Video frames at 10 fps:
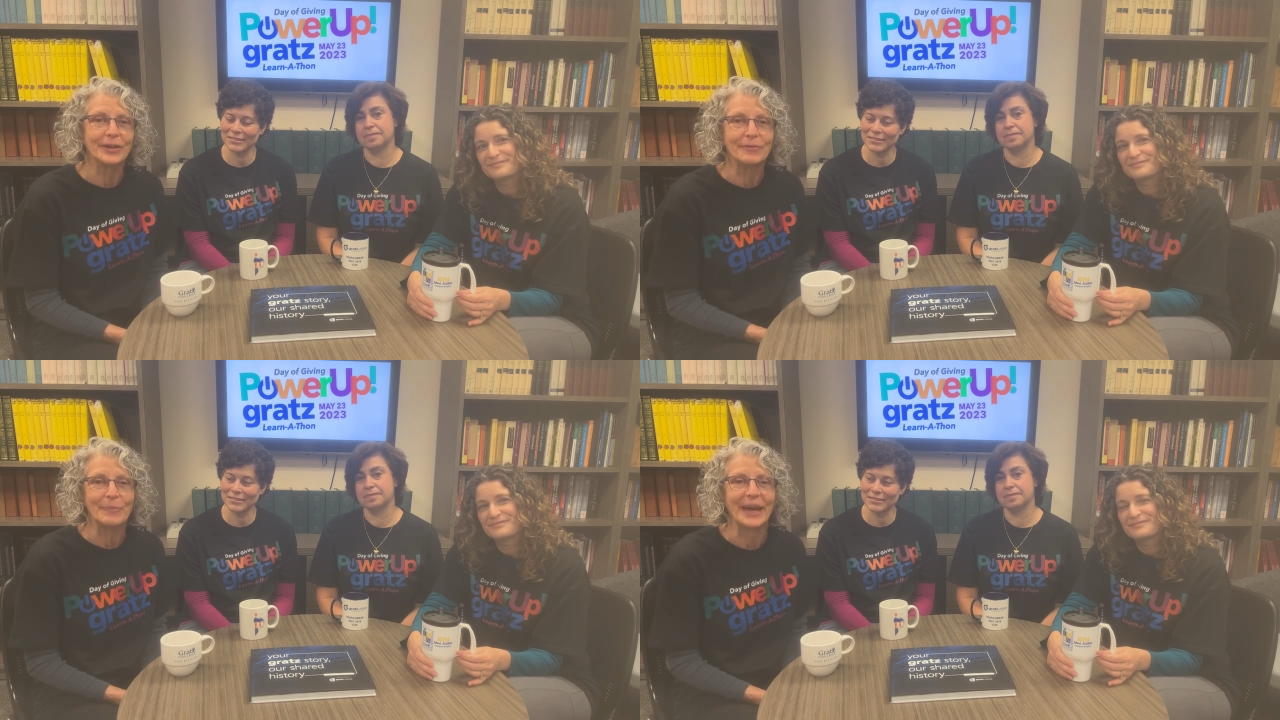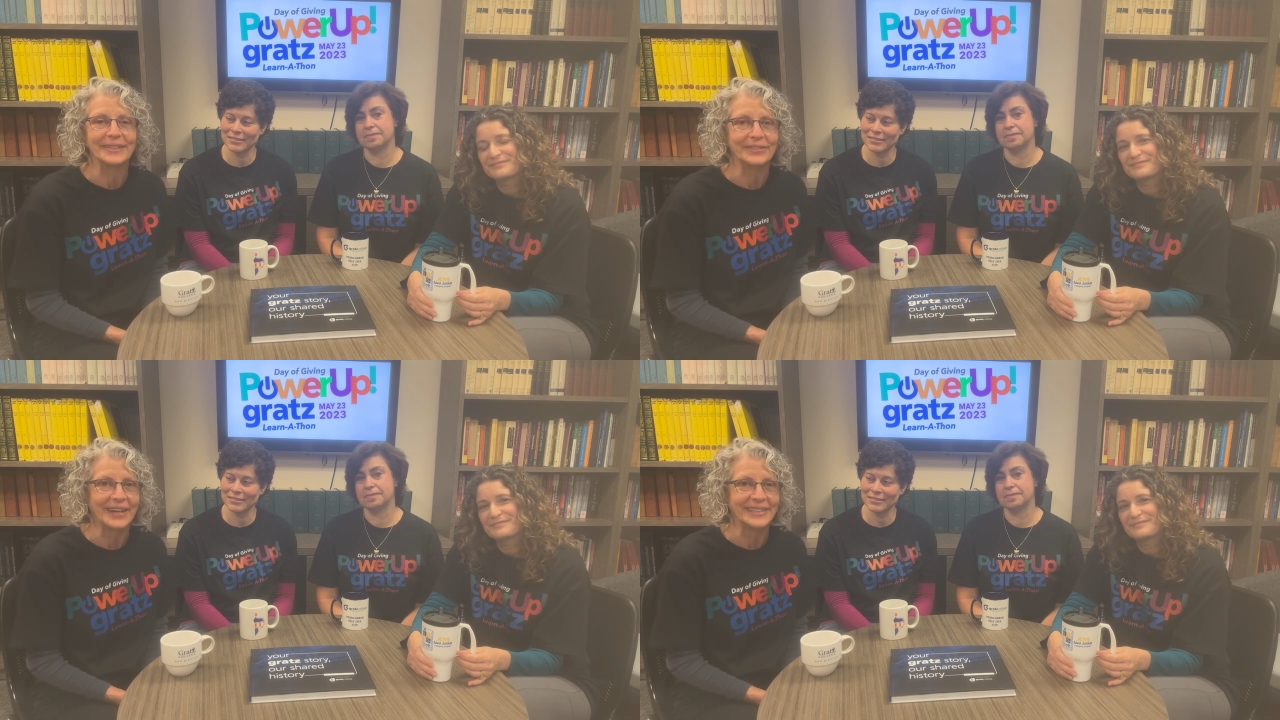Speaker 1: give back to
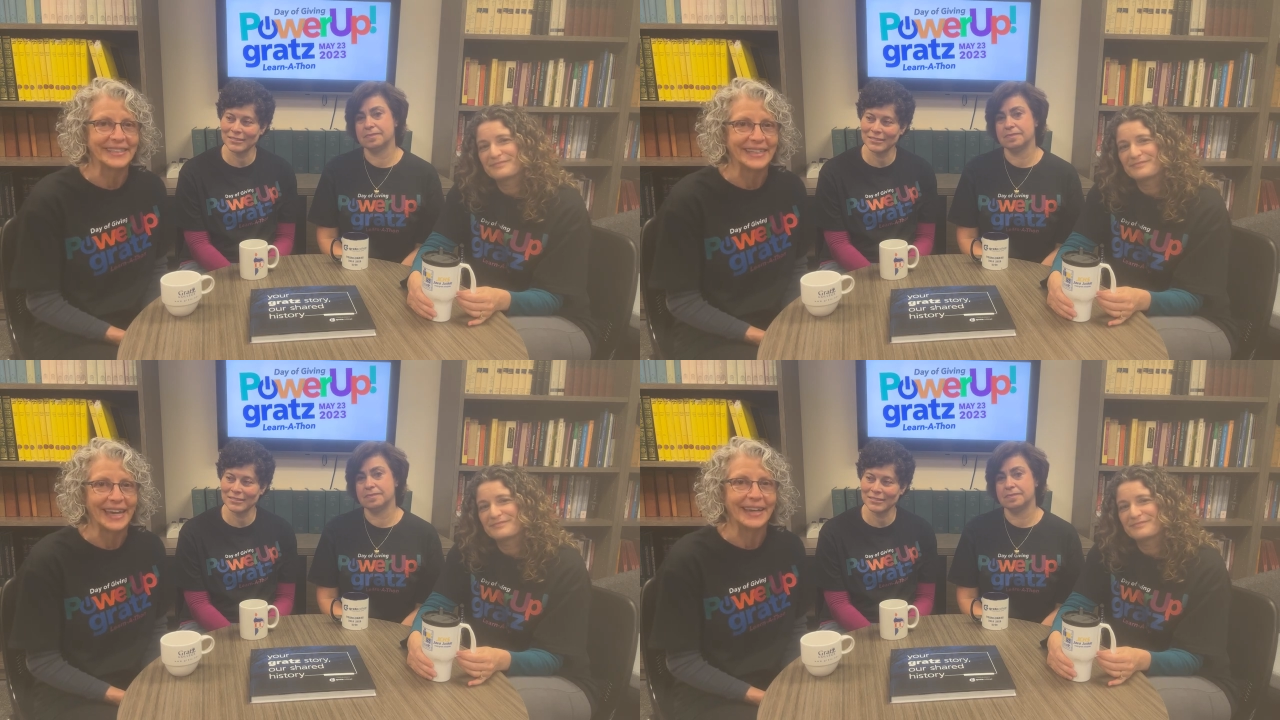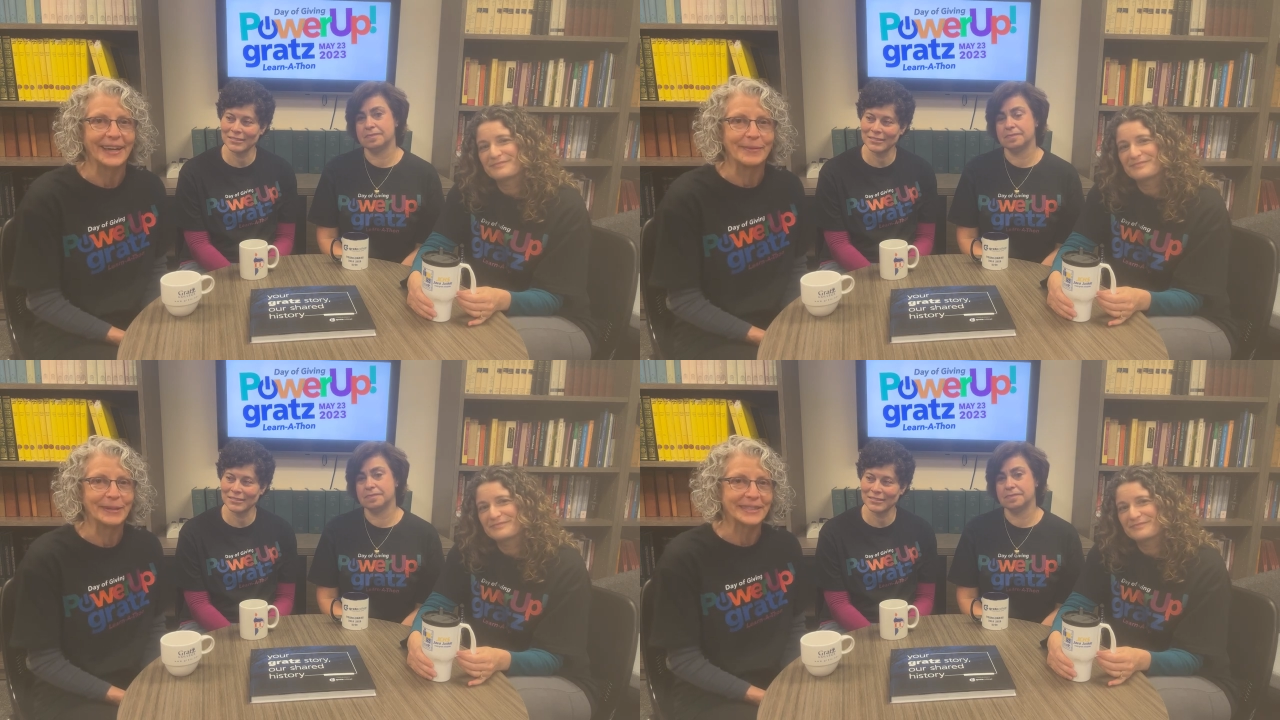Gratz today.
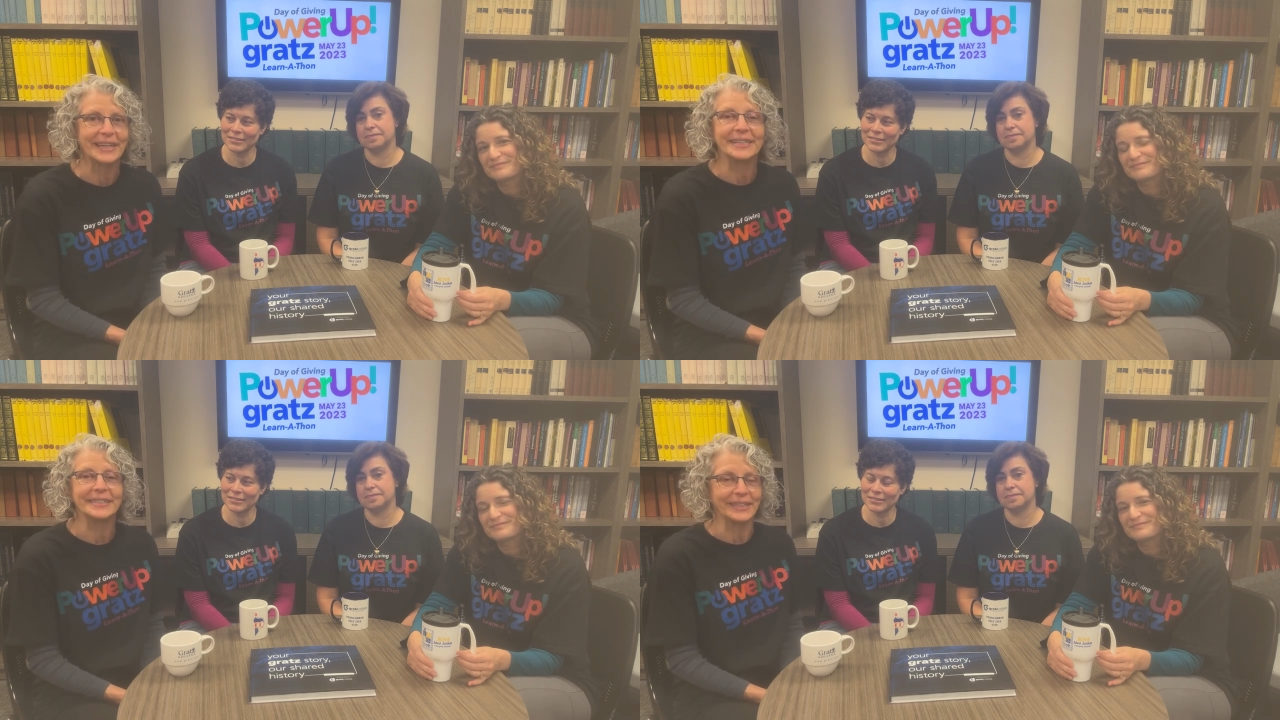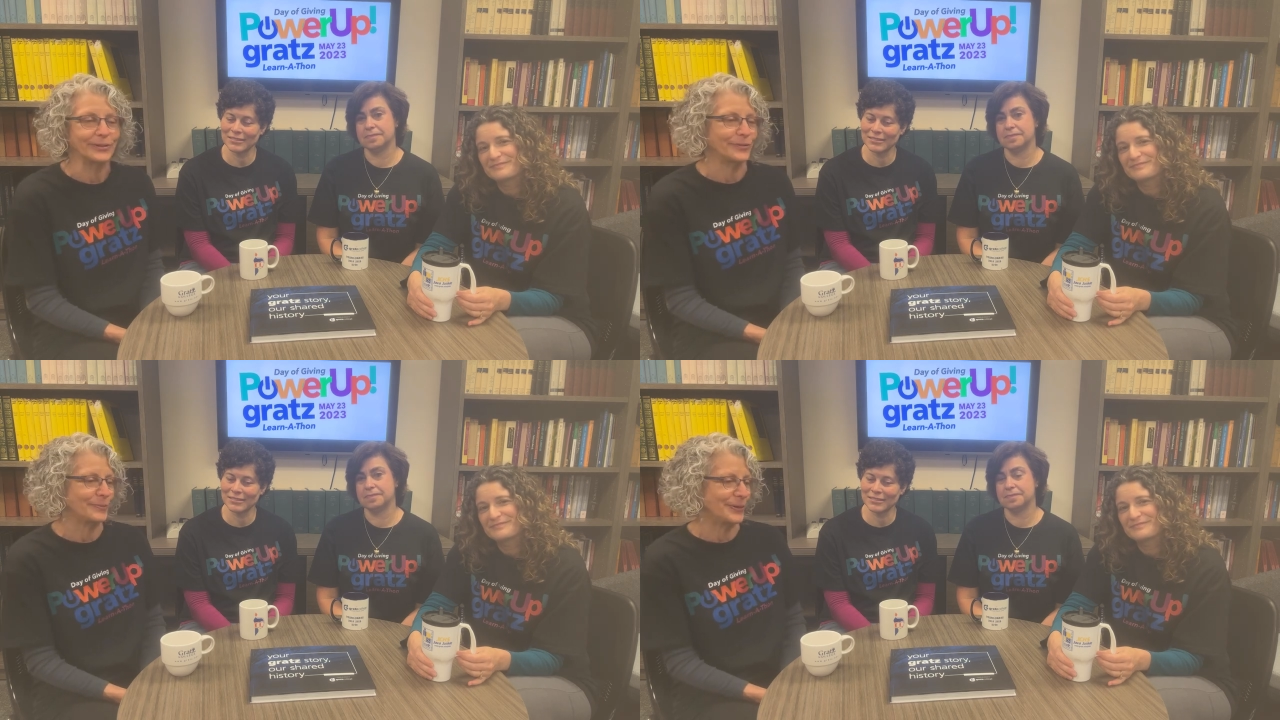I'm excited to hear
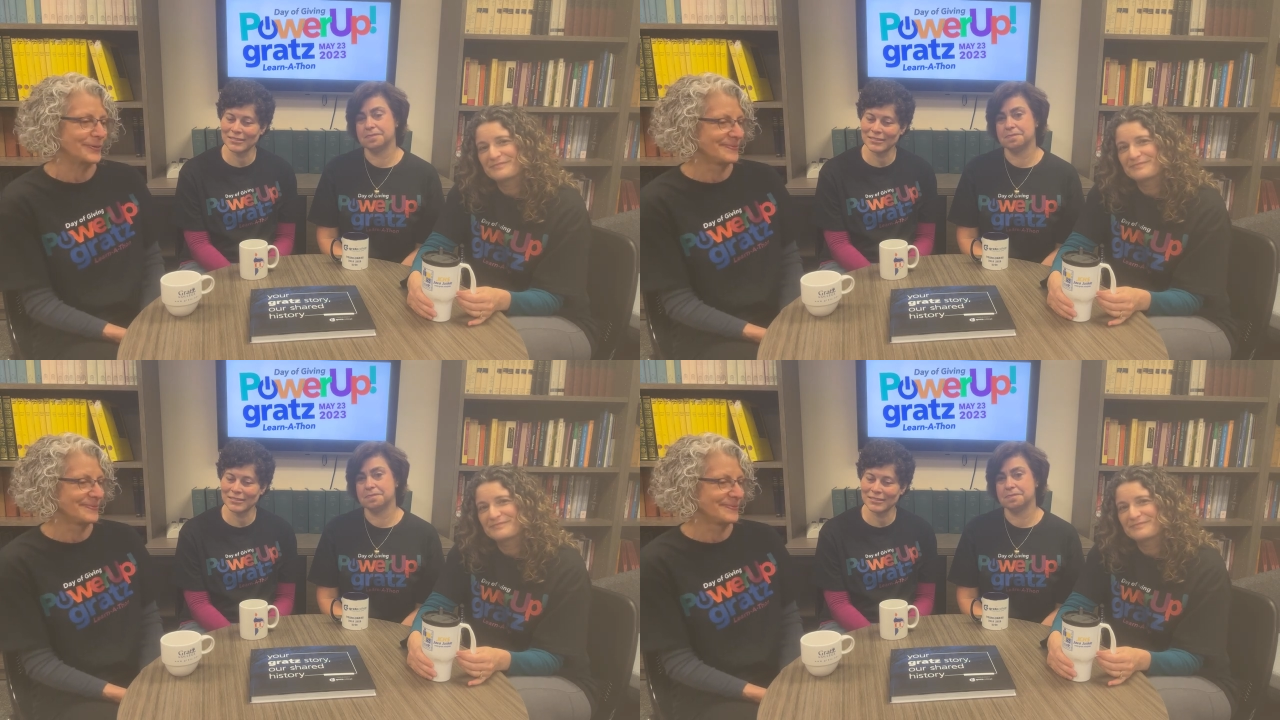from you.